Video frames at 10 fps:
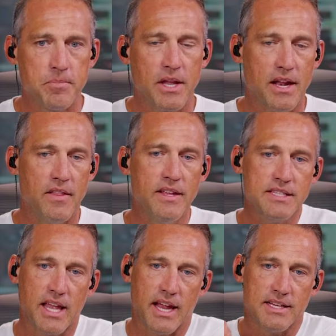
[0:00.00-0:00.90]
And in this
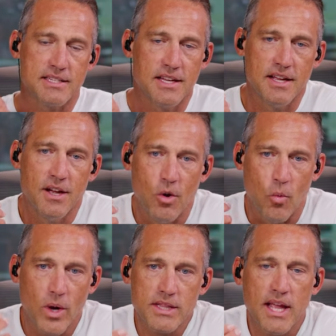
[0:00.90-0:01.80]
case,
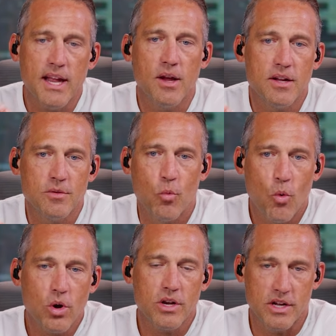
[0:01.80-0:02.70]
what they
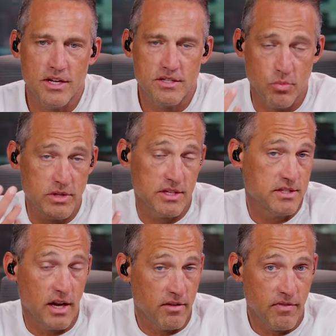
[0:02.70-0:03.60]
warned us, what this
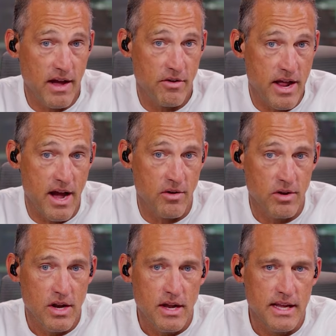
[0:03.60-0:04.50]
study found
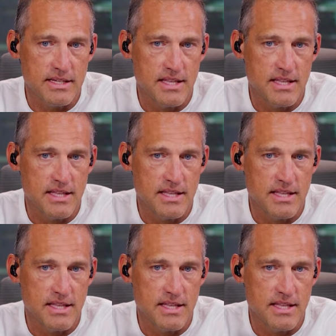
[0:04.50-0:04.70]
out, is